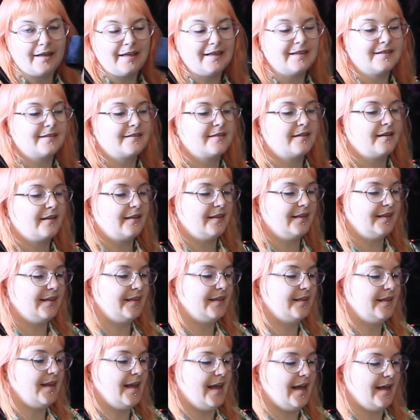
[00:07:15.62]
is
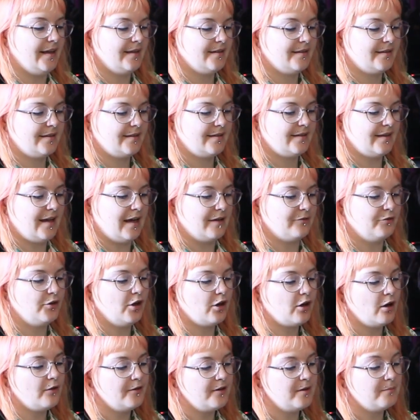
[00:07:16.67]
this. I've not
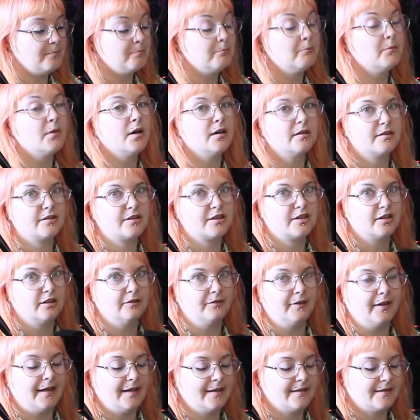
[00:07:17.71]
got very much of
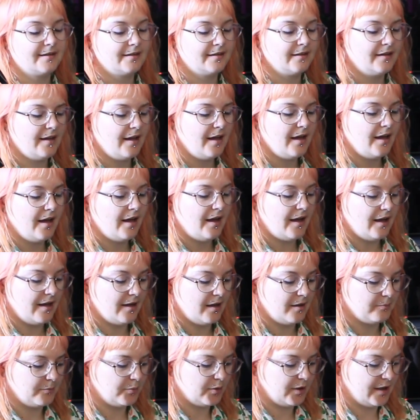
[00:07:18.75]
it,
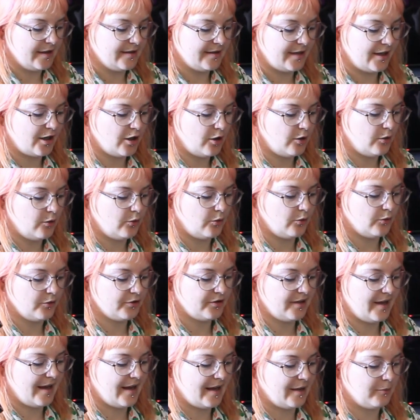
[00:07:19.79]
but it's like a
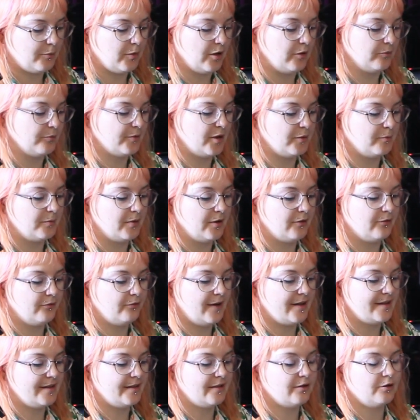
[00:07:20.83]
horsehair, well, the
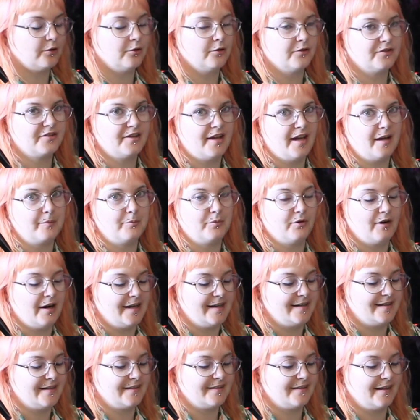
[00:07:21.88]
fake horsehair
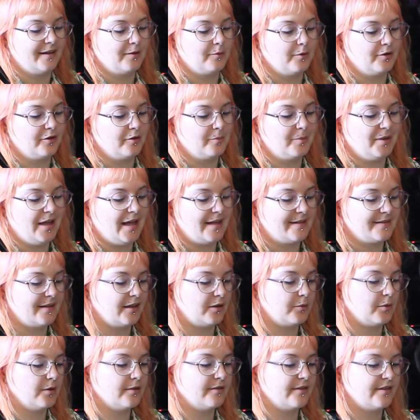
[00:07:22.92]
braid. It's like one of the
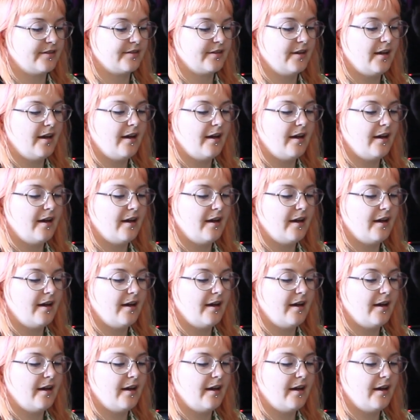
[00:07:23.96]
plastic ones.